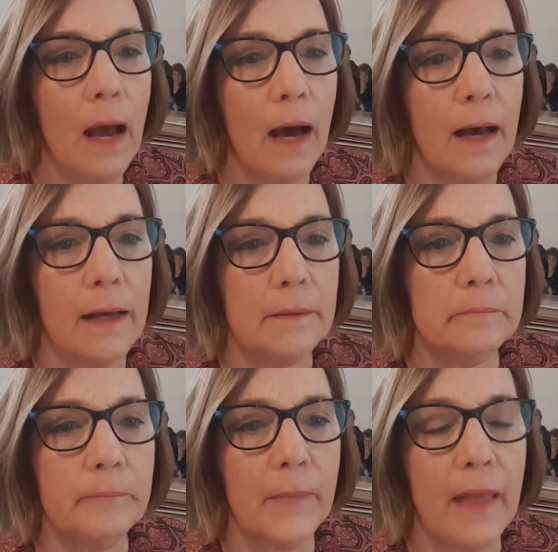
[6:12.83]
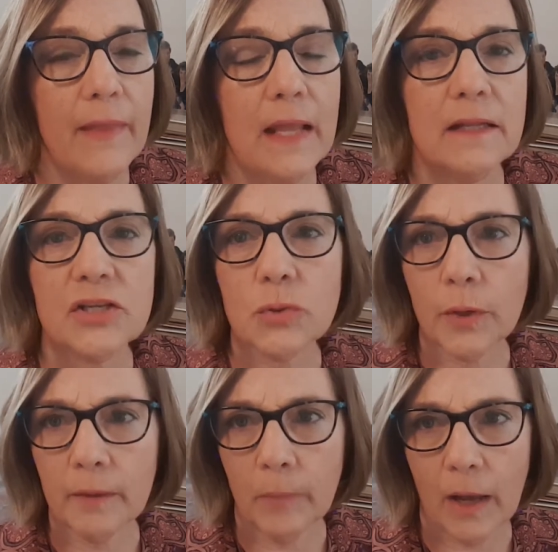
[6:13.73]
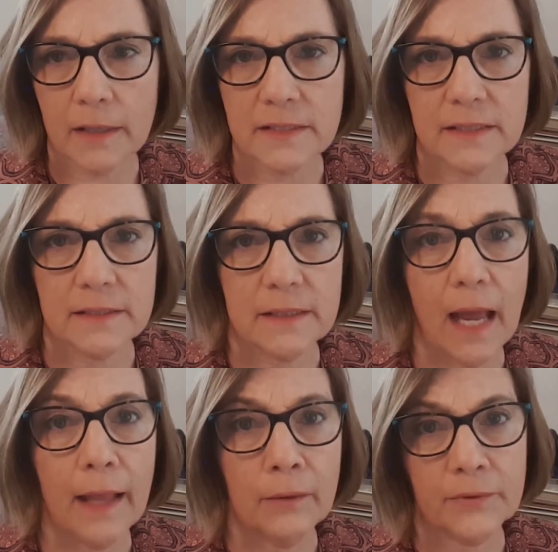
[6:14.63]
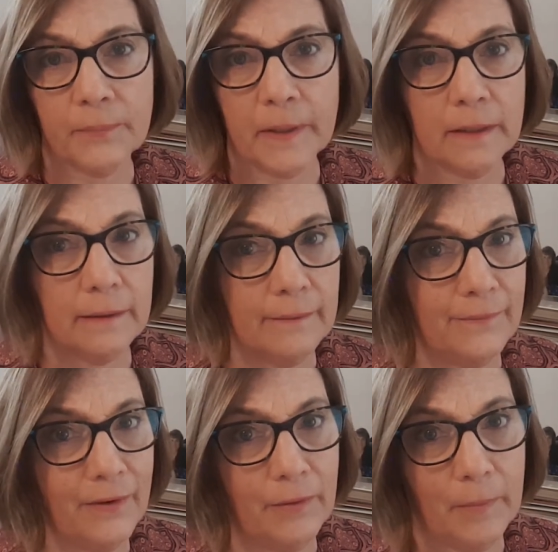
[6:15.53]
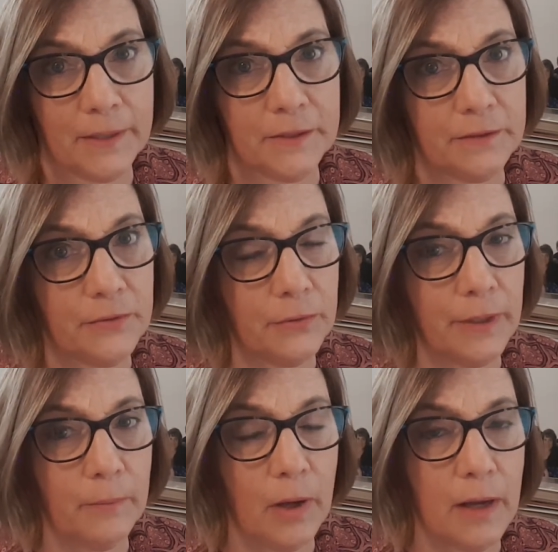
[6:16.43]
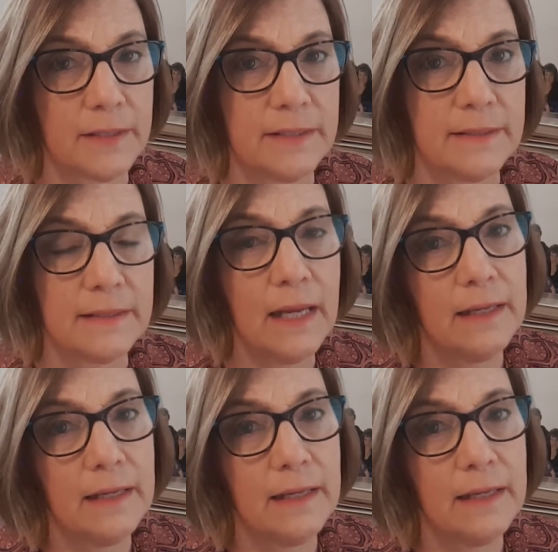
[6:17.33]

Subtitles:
And then sorting boxes. I don't spend it very much on sorting boxes.